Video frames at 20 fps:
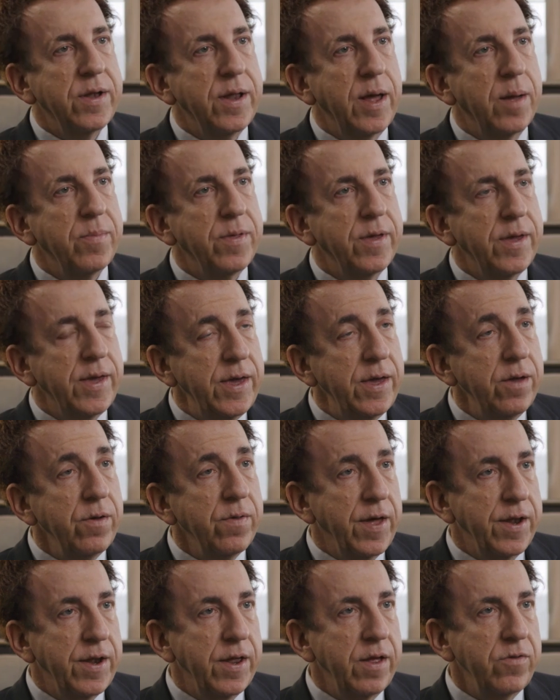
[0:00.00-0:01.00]
attempt to
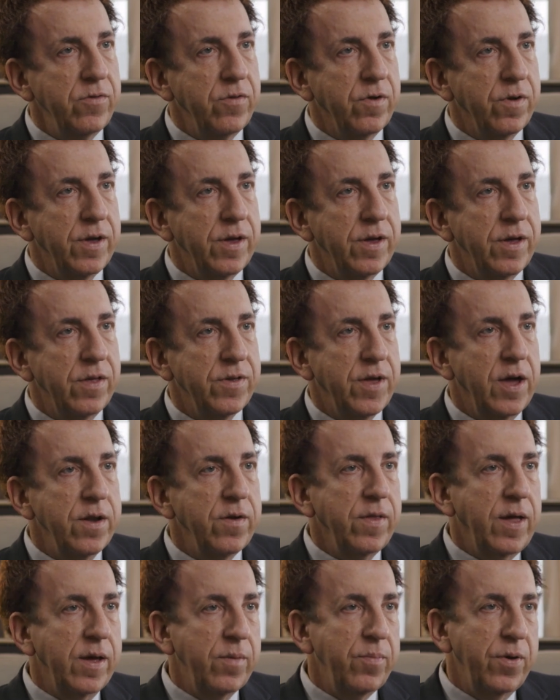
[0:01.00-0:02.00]
heal that injury, it's
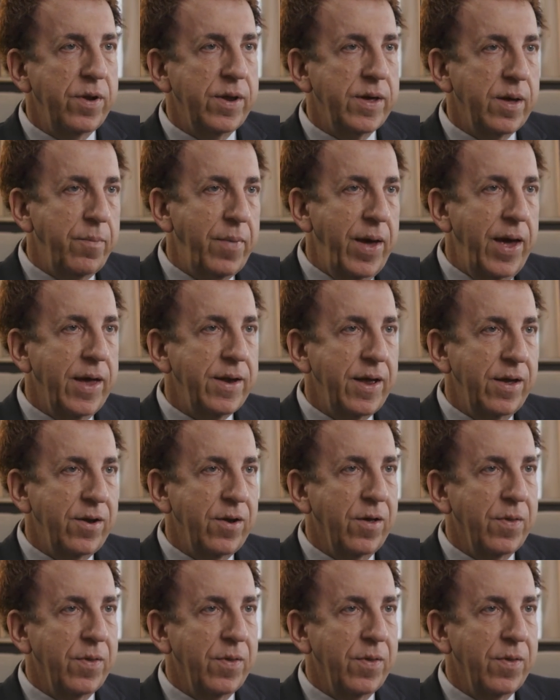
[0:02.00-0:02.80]
kind of like putting a band aid